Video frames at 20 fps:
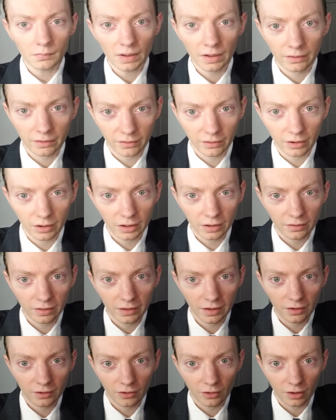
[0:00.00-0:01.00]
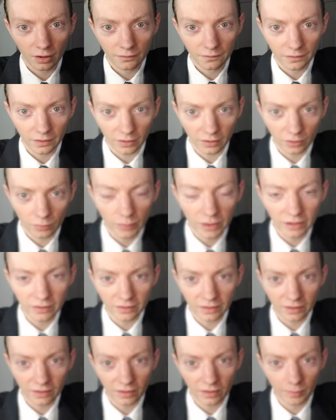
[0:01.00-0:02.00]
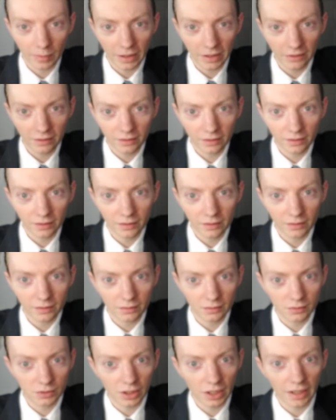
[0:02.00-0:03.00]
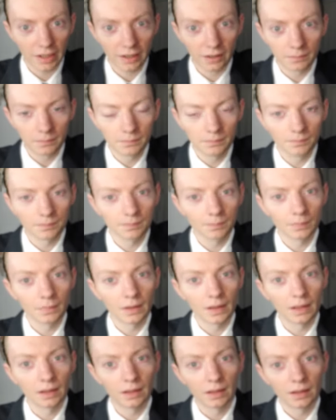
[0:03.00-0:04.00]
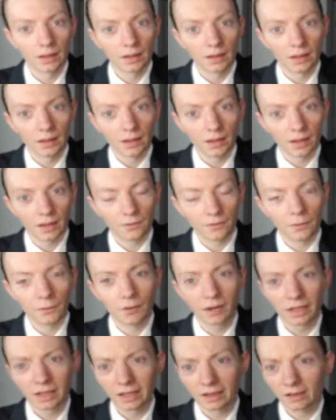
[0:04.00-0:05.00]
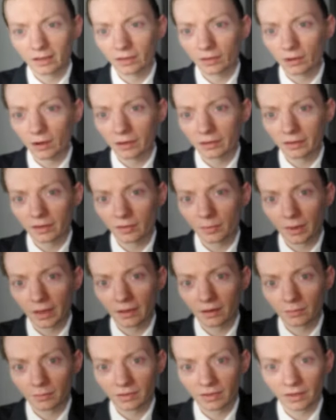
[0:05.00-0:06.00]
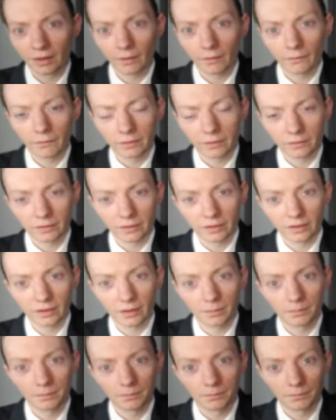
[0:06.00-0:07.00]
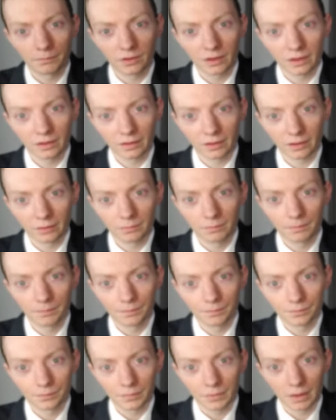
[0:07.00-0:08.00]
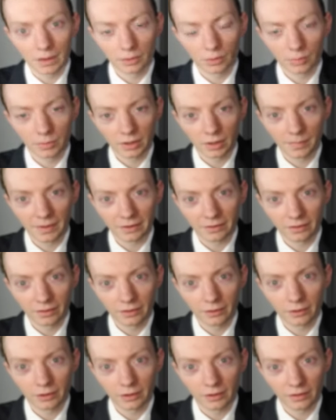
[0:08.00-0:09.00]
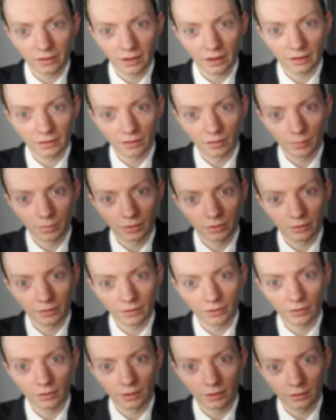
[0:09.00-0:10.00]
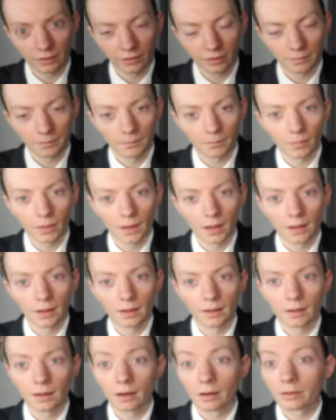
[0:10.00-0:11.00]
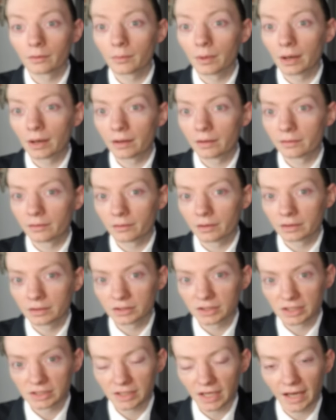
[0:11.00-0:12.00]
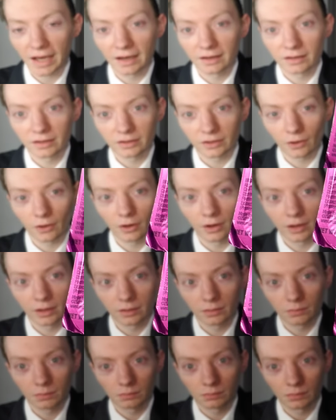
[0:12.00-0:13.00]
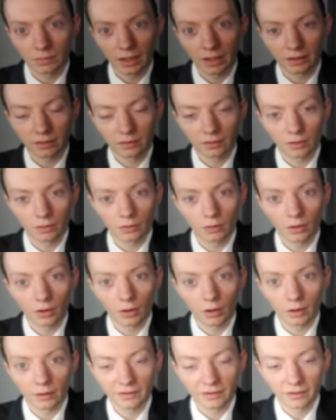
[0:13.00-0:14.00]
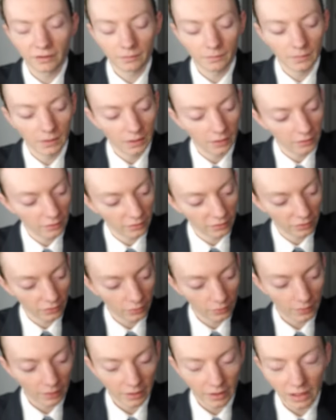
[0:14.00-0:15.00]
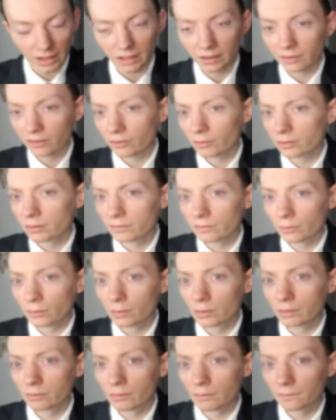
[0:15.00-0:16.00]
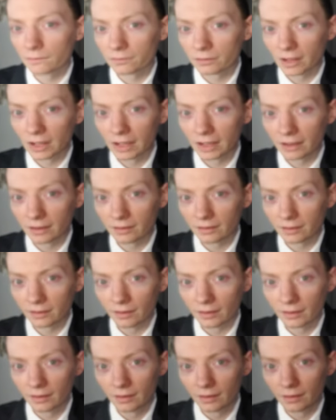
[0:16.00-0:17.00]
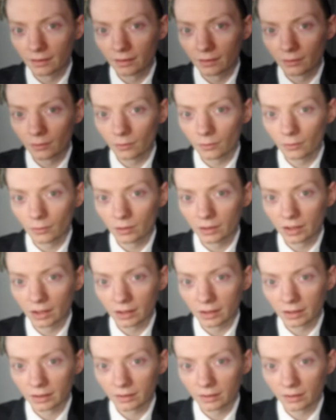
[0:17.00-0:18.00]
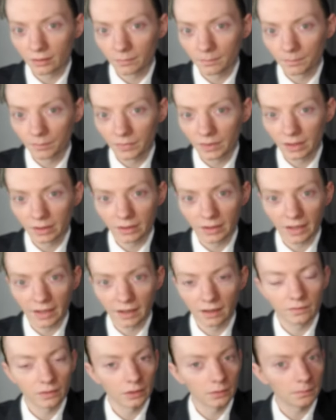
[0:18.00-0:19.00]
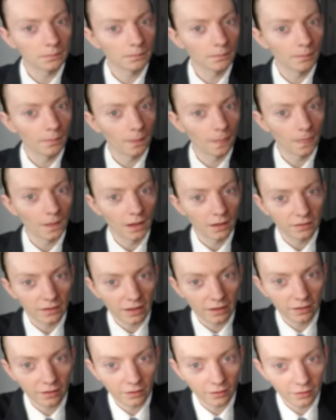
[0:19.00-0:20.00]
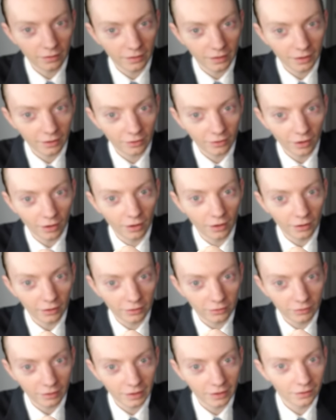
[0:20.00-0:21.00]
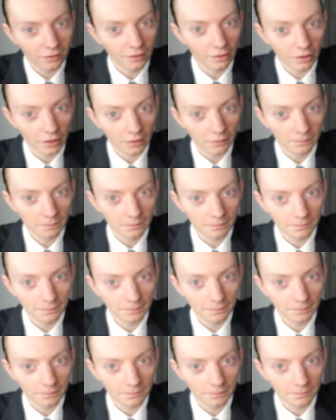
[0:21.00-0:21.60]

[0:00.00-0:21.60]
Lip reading: starting things off, the sweet and spicy jam. If you want to get the sauces by themselves for some reason, it'll about 30 cents per sauce. Otherwise, you can just add it on, at no cost, to any sort of order of fries or nuggets. There you have it. That's the thing's heart right there.